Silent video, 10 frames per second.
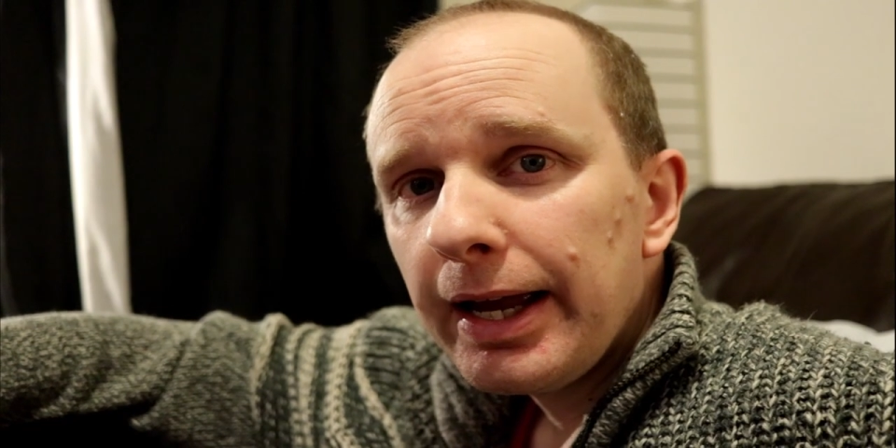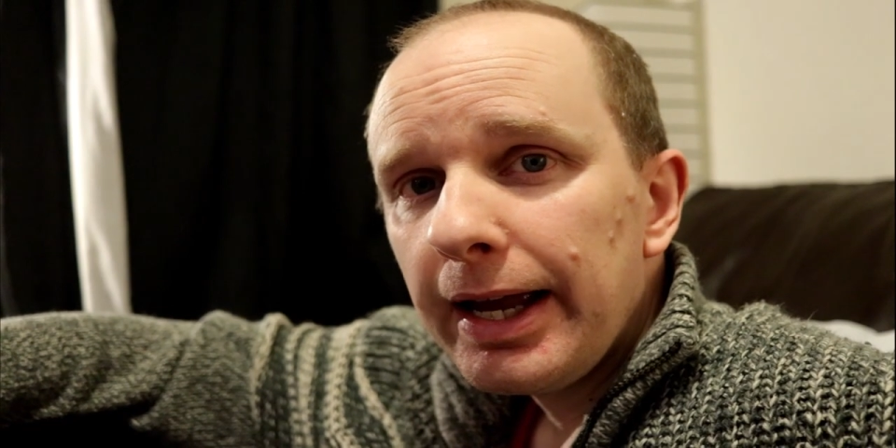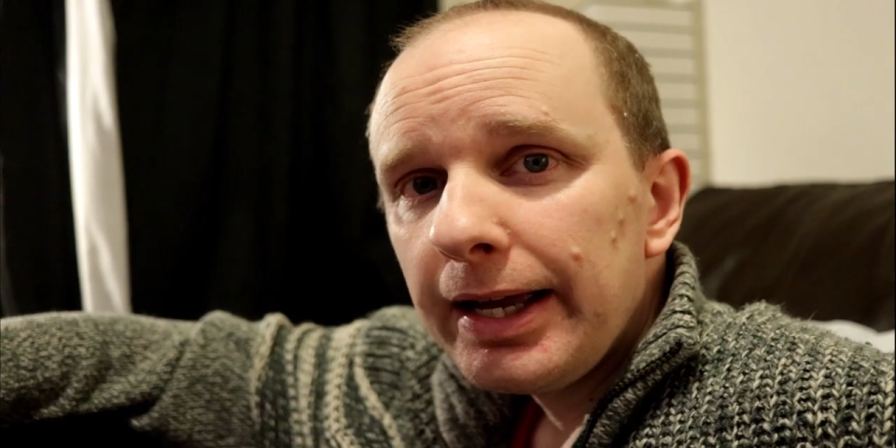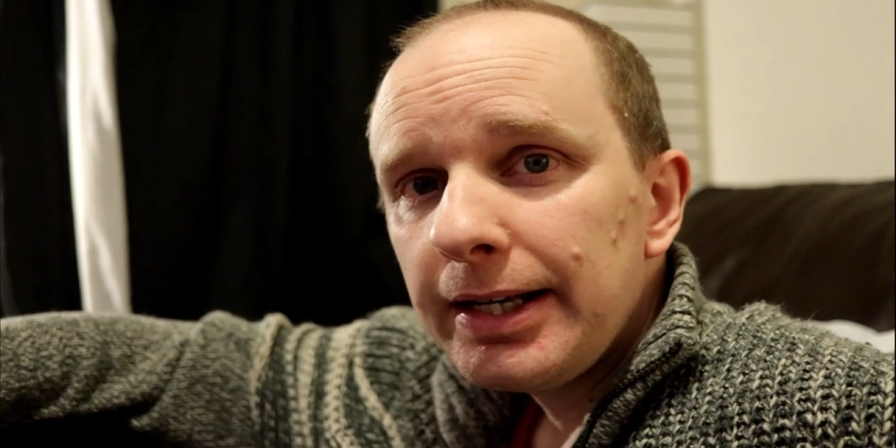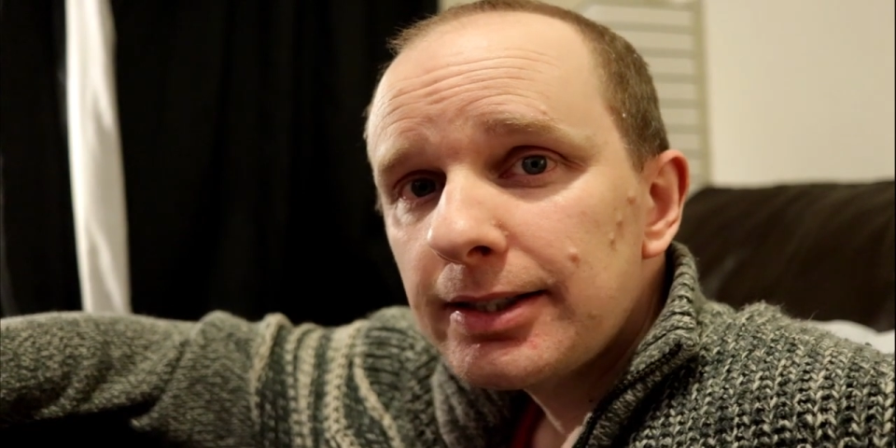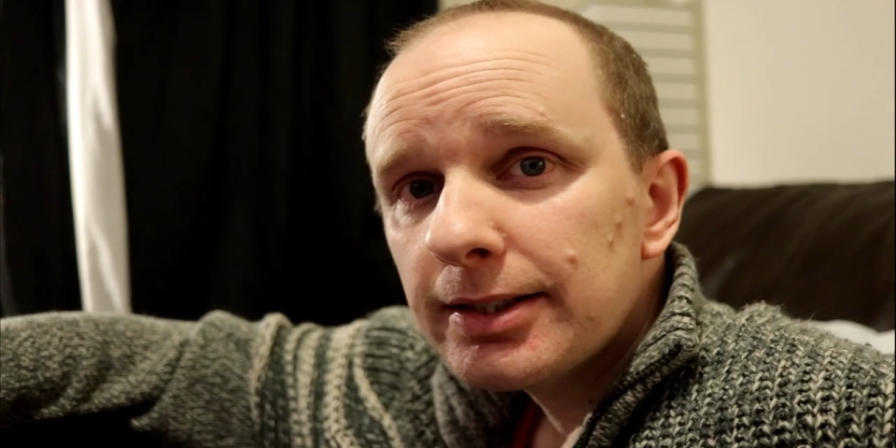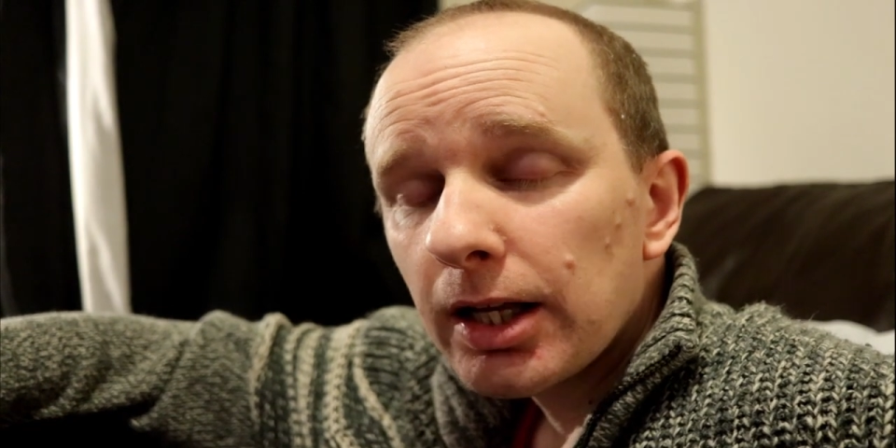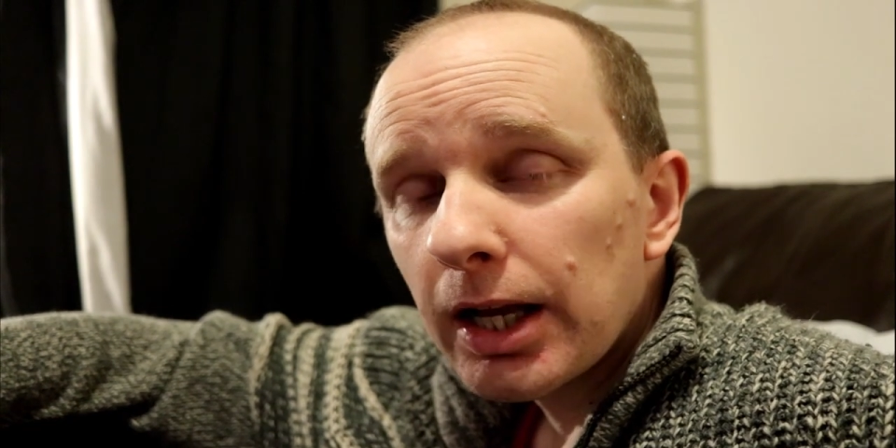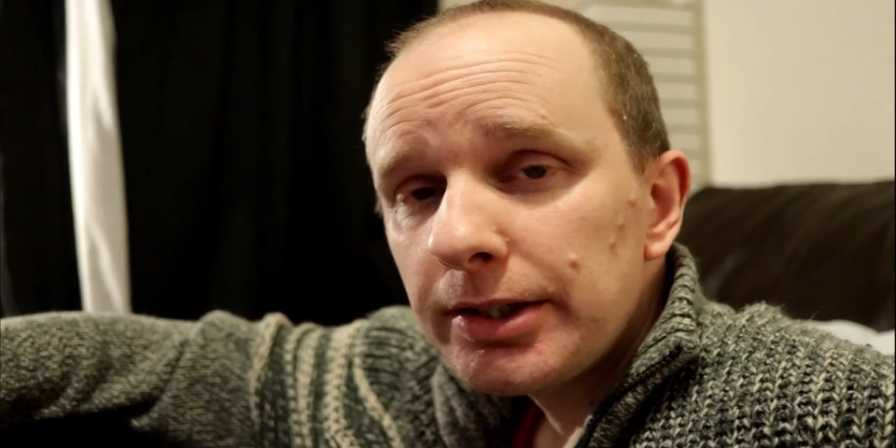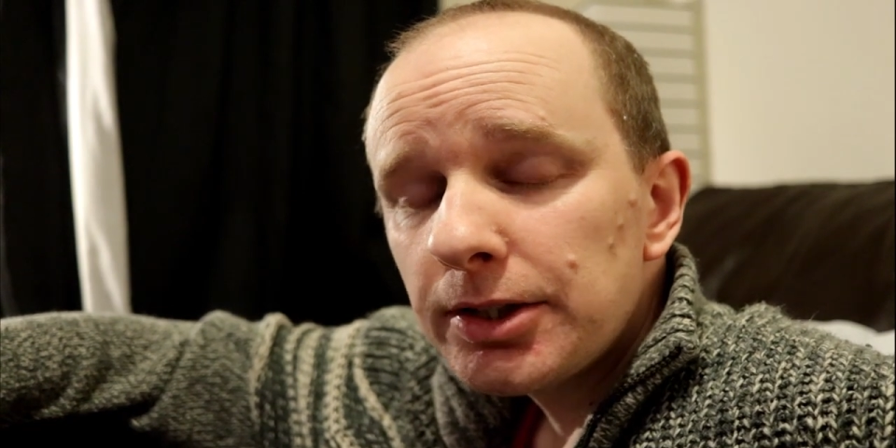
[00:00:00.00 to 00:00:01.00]
it is
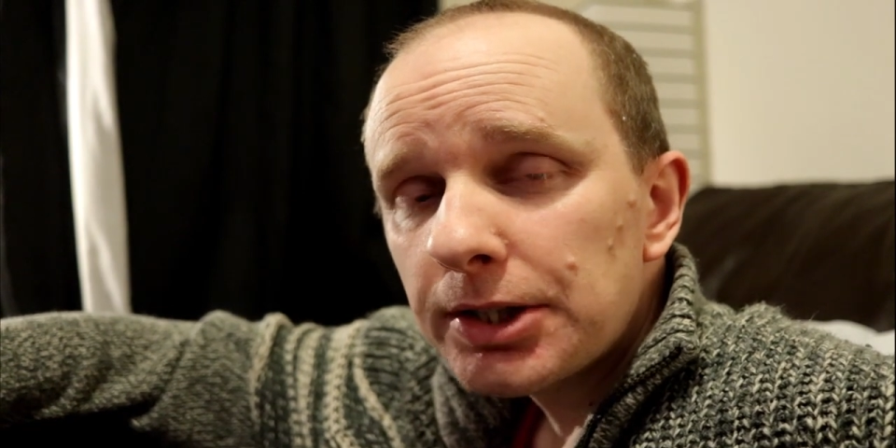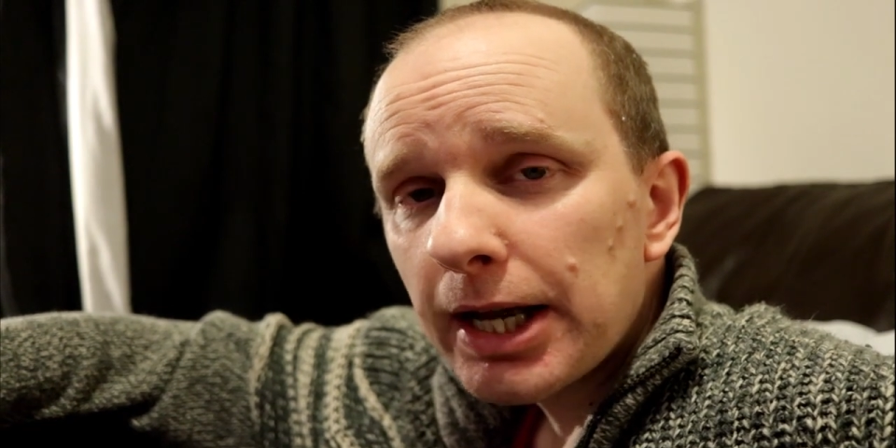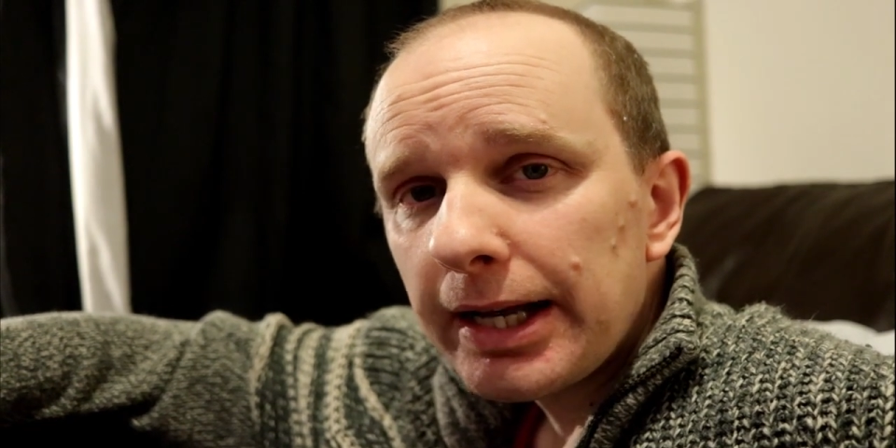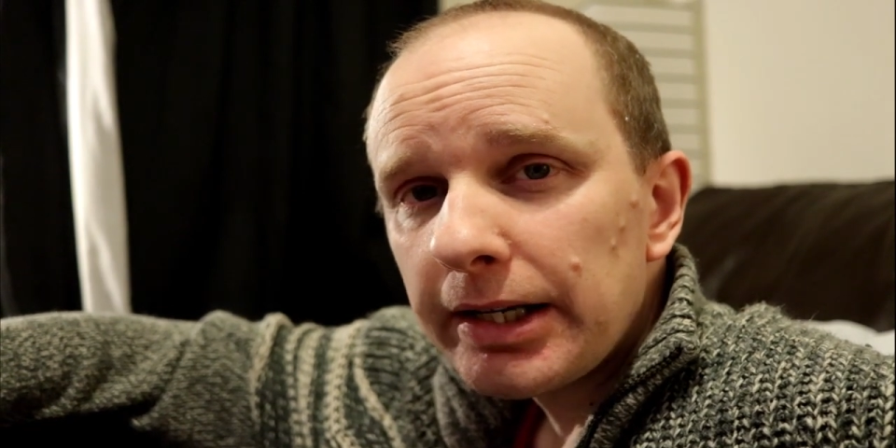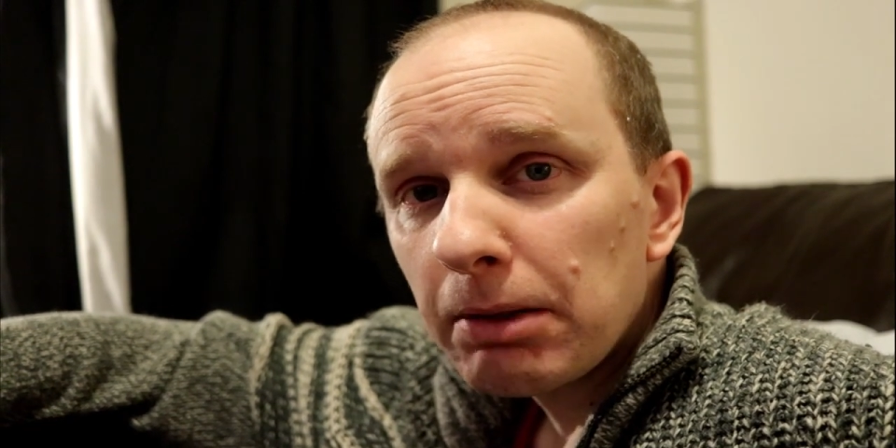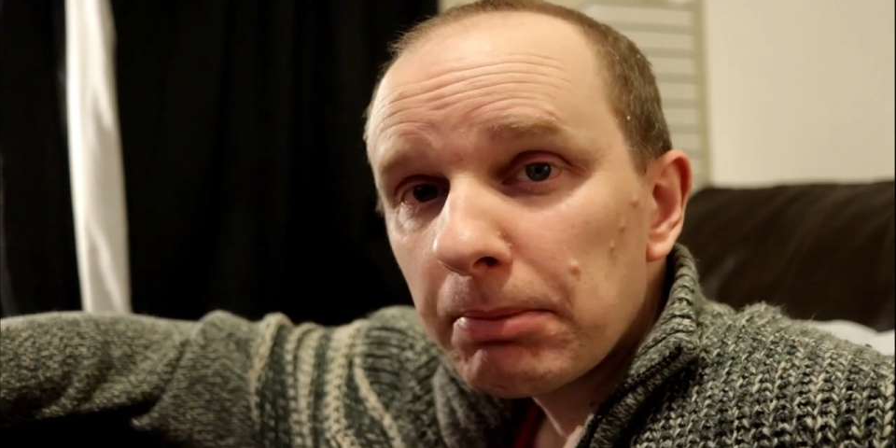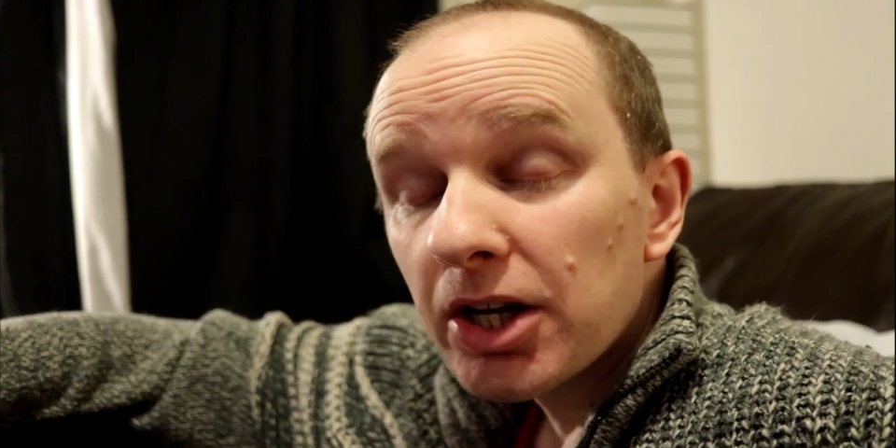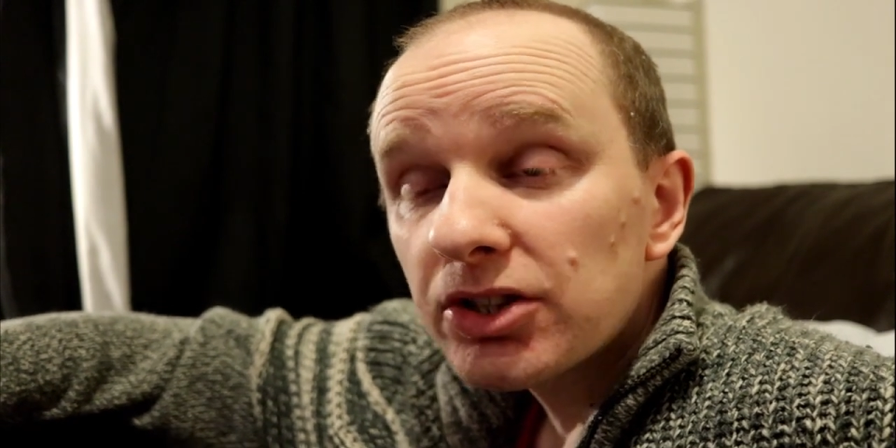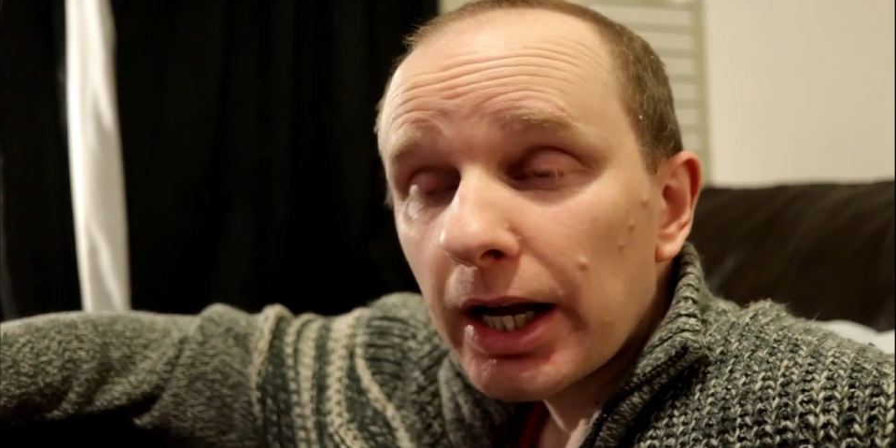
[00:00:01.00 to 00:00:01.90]
still entertaining because,